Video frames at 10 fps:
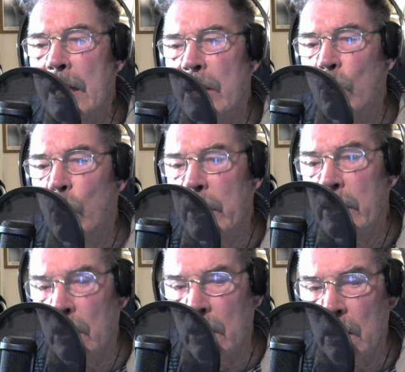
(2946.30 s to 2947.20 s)

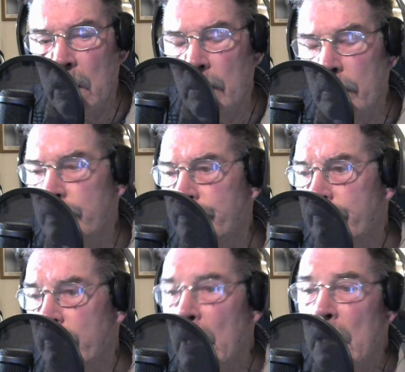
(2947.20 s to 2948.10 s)
will
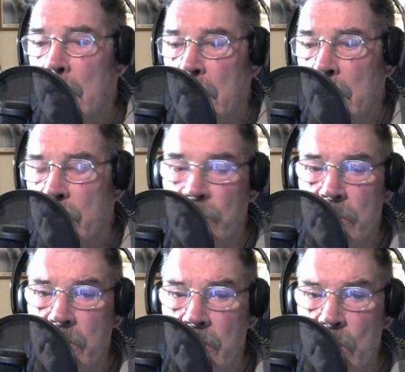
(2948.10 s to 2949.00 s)

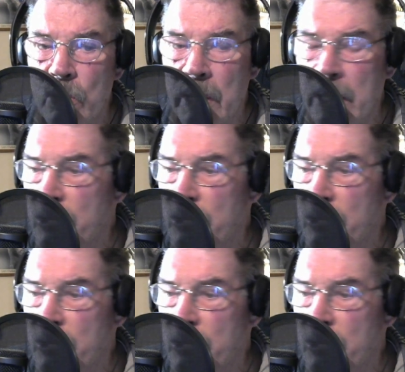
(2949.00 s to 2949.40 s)
see you guys